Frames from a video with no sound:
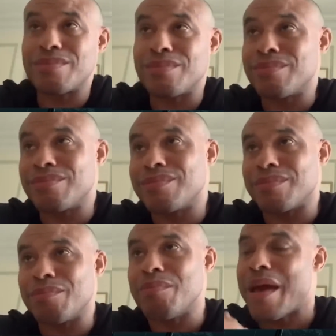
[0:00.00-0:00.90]
It,
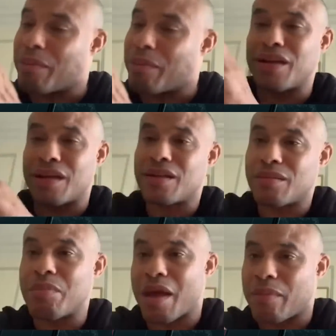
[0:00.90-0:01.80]
maybe,
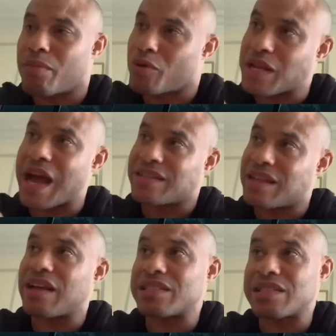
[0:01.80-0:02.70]
maybe because I
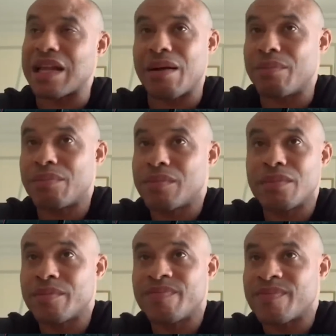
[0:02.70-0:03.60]
think Islam,
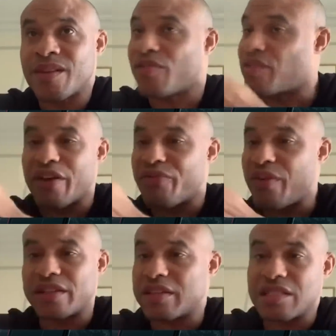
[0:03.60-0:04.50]
if they
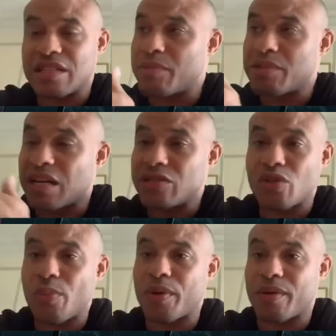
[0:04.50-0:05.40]
fight, Islam is going to
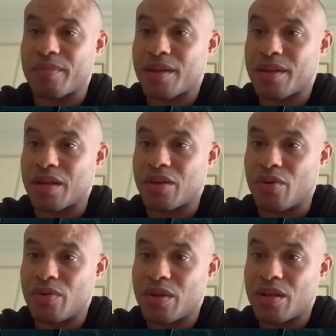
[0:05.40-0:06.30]
stop him. You
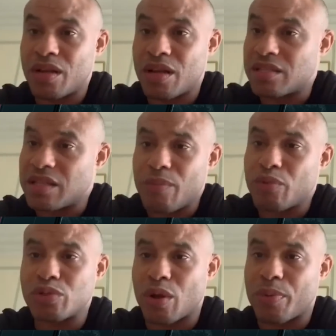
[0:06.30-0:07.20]
know, Islam will
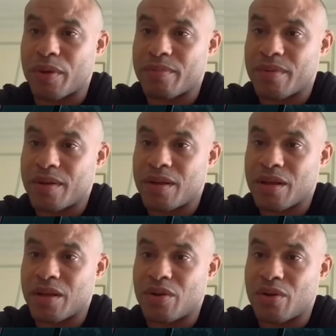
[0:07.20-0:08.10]
stop him.
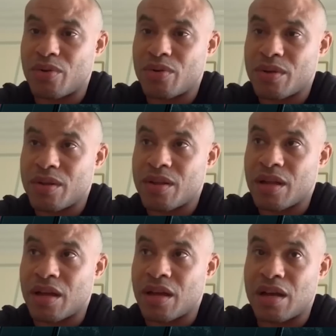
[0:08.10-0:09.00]
You know,
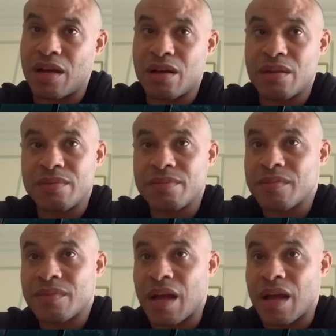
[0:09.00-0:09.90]
uh,
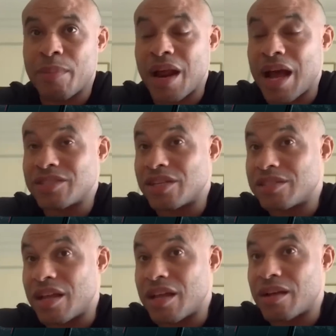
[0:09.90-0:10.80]
but I just
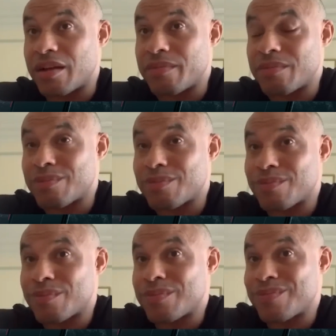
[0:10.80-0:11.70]
think
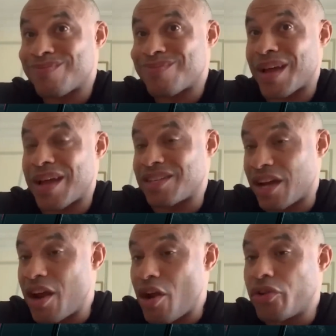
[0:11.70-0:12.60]
it's
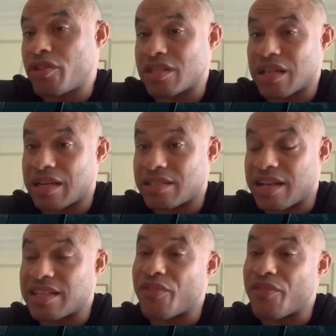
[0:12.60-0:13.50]
going to hurt his legacy.
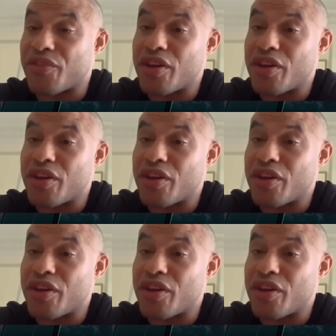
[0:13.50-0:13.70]
It's a free